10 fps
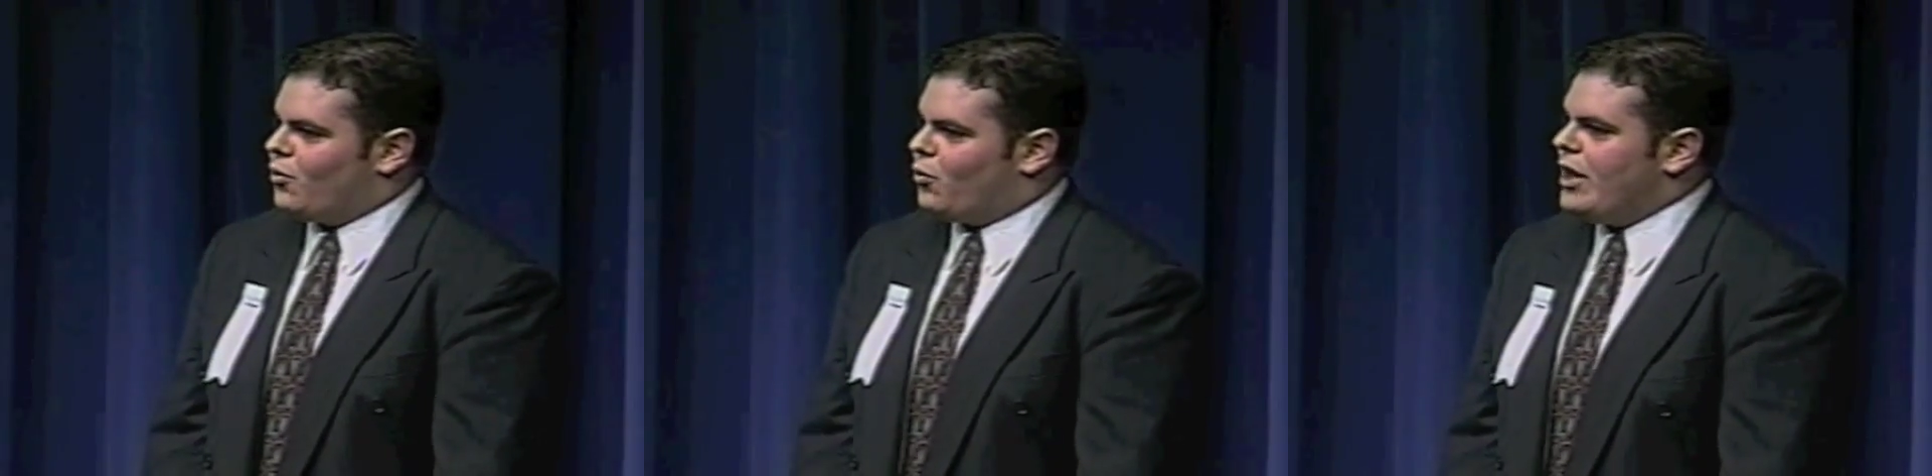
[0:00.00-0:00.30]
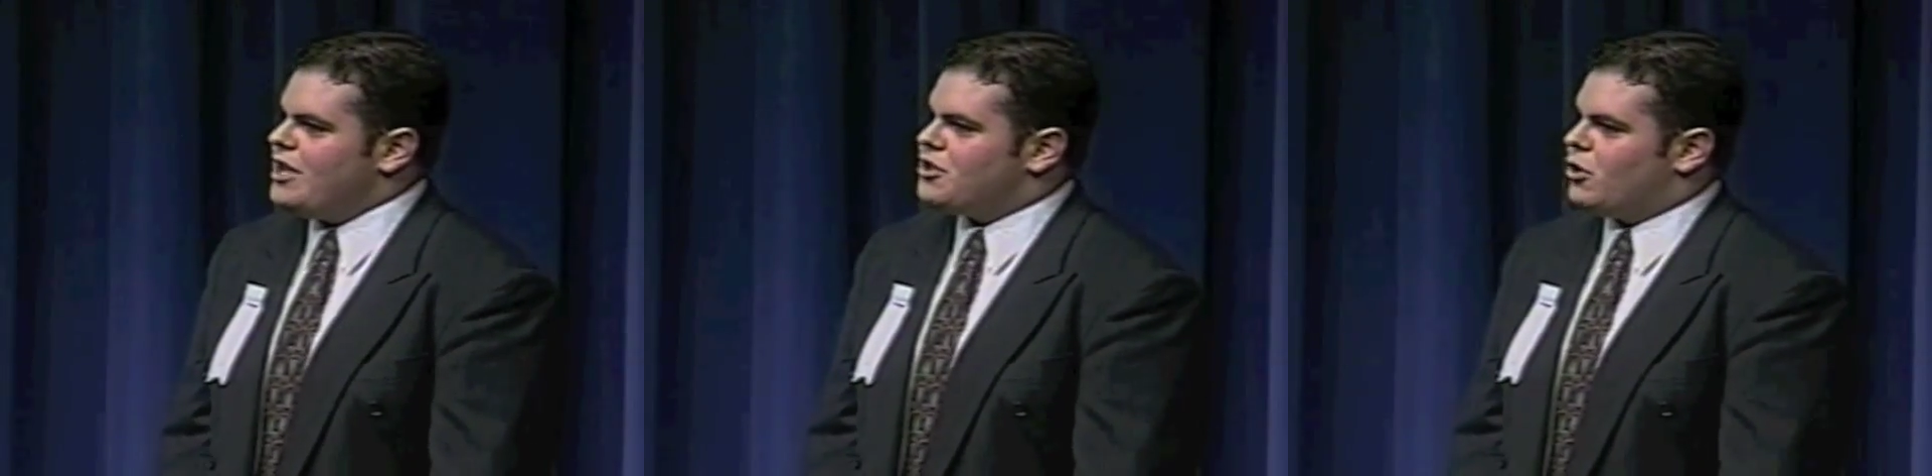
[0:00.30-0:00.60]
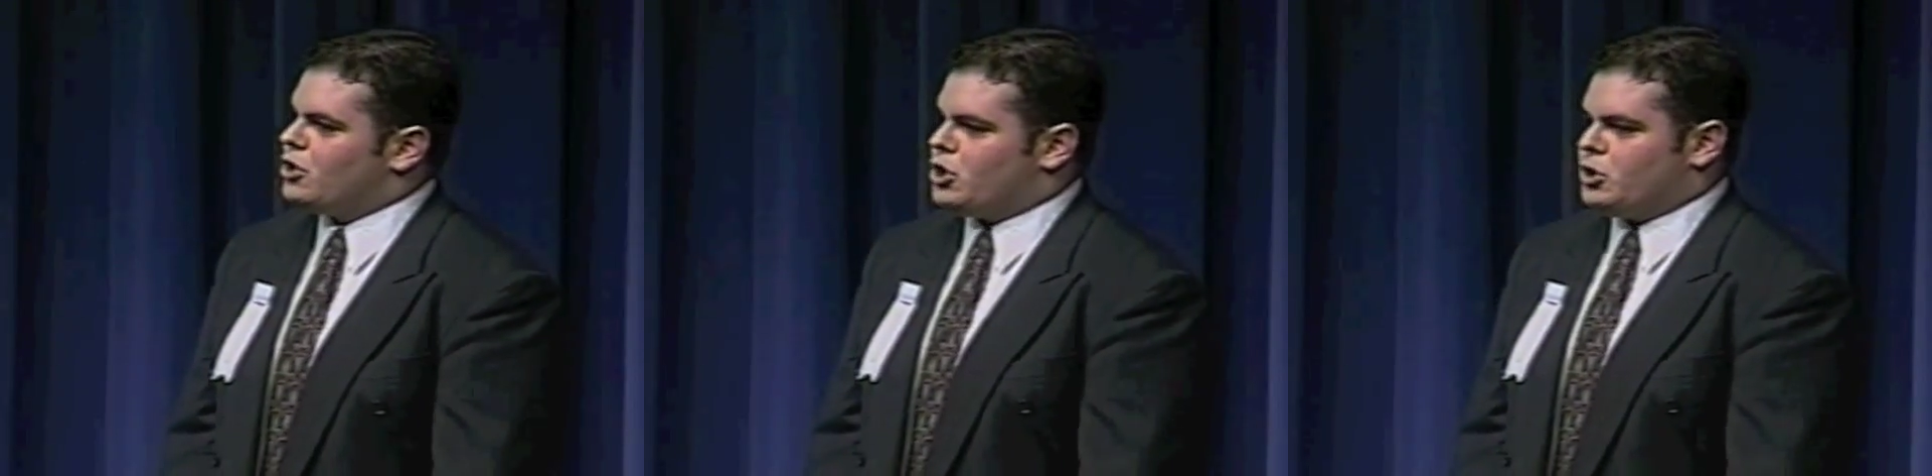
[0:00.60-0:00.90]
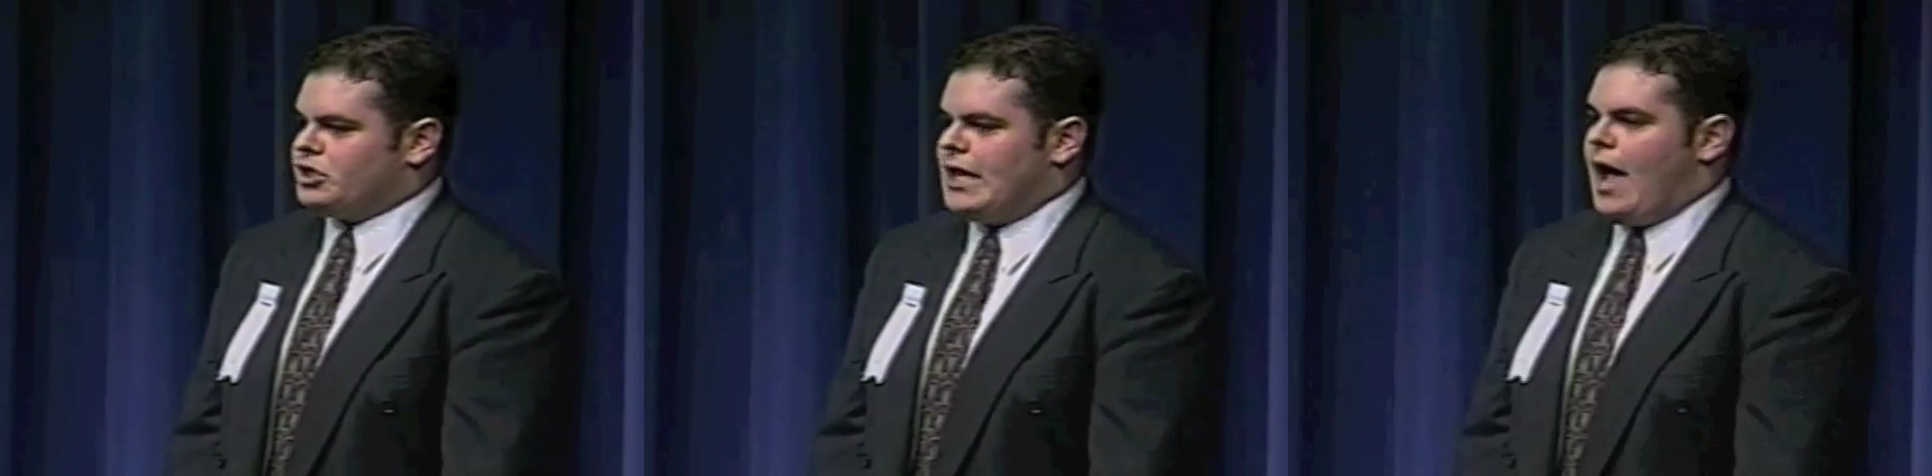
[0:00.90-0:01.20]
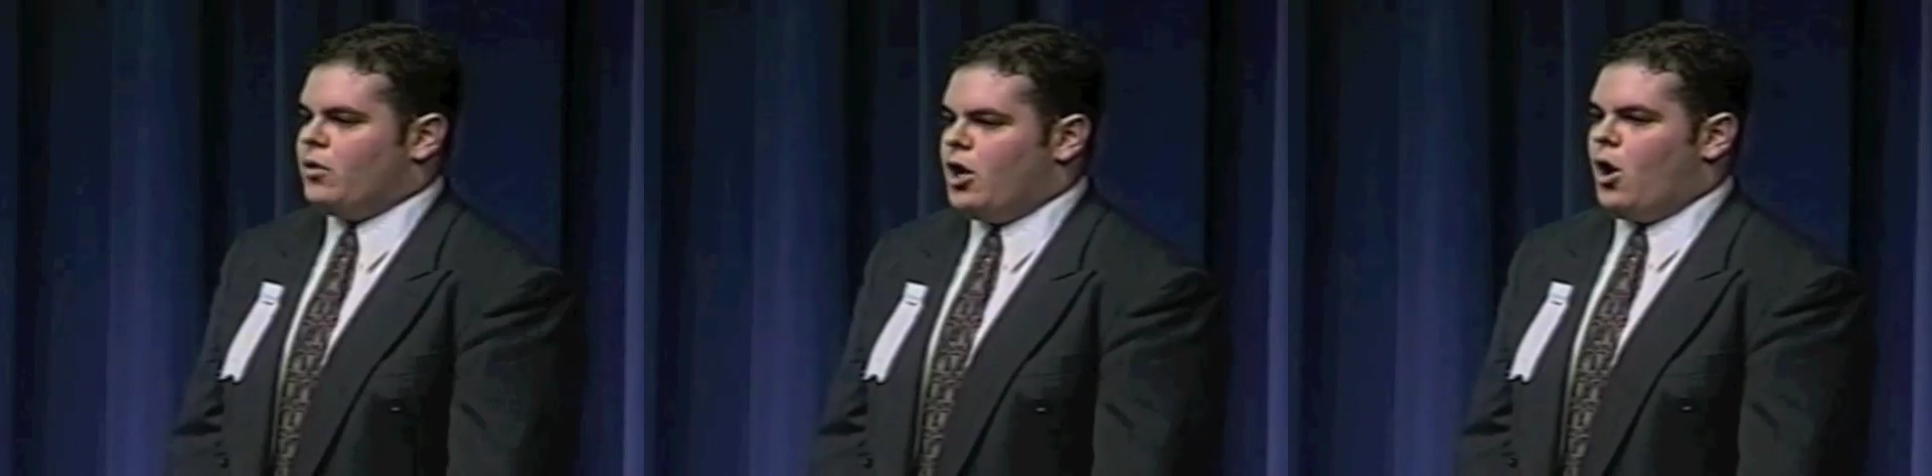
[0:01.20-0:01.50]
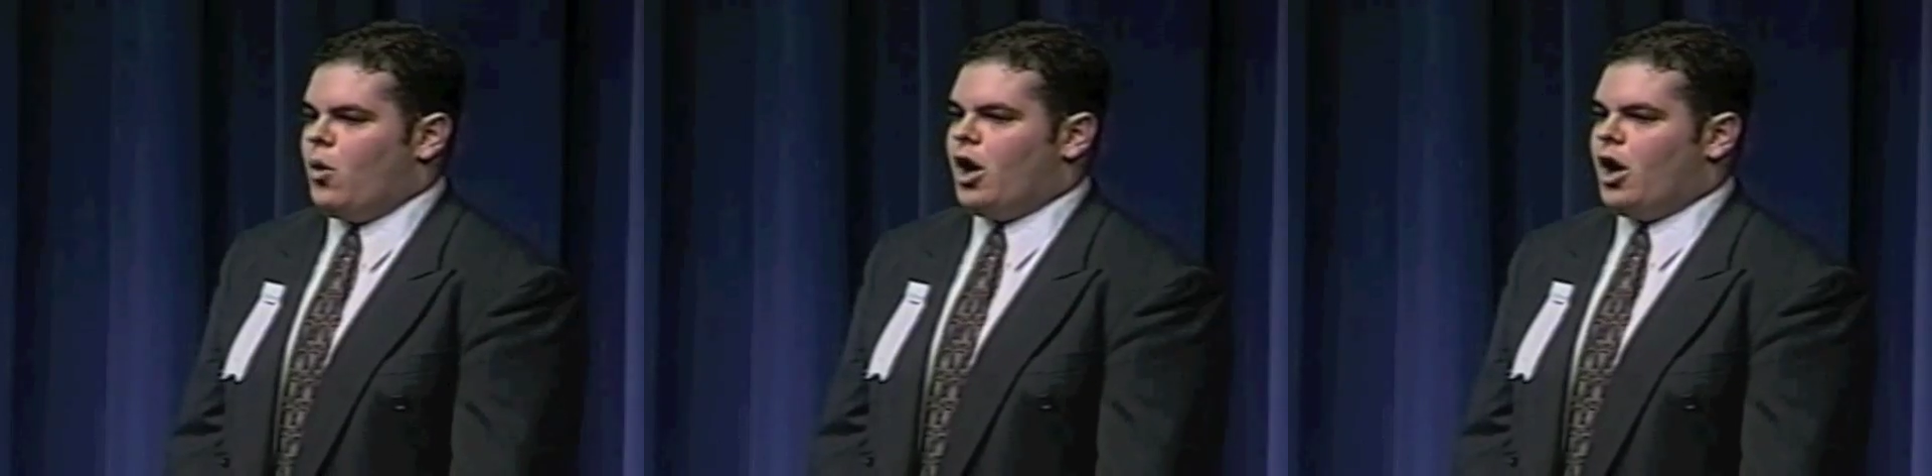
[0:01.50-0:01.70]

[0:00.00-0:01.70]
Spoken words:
researchers now know